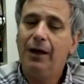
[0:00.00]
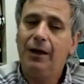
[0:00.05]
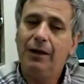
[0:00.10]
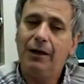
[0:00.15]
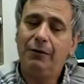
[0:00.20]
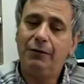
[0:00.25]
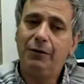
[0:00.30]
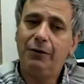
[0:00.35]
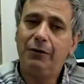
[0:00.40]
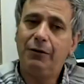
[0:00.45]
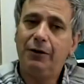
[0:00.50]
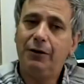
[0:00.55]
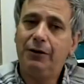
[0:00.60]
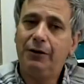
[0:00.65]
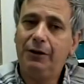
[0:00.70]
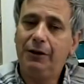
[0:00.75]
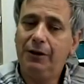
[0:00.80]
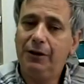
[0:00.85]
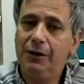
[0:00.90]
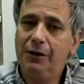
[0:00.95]
And every
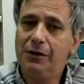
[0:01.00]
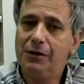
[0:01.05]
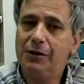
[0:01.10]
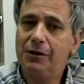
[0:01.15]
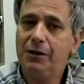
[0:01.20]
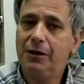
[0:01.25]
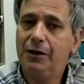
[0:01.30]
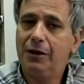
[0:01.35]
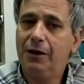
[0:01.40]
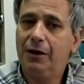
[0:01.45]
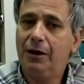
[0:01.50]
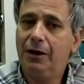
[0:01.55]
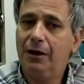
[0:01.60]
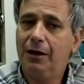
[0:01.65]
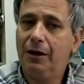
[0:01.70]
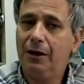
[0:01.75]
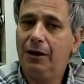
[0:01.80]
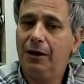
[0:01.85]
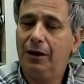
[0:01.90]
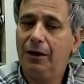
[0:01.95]
30 years,
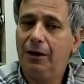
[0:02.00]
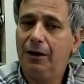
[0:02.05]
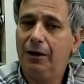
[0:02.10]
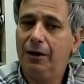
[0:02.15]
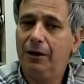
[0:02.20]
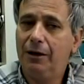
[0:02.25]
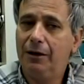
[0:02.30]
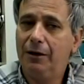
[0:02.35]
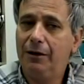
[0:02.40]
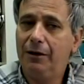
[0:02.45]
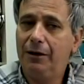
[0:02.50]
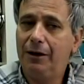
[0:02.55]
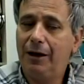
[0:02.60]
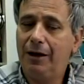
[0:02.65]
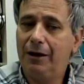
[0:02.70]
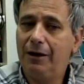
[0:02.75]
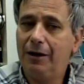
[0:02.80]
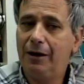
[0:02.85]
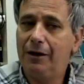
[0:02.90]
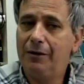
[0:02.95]
the
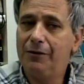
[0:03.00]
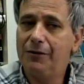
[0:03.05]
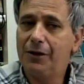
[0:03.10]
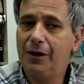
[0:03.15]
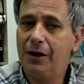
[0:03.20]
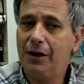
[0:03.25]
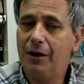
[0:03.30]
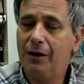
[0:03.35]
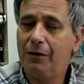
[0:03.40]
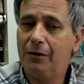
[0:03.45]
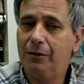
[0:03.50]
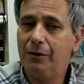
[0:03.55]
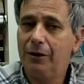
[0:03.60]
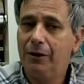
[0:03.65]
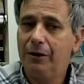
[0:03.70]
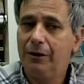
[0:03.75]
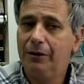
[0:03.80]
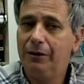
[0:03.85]
archives are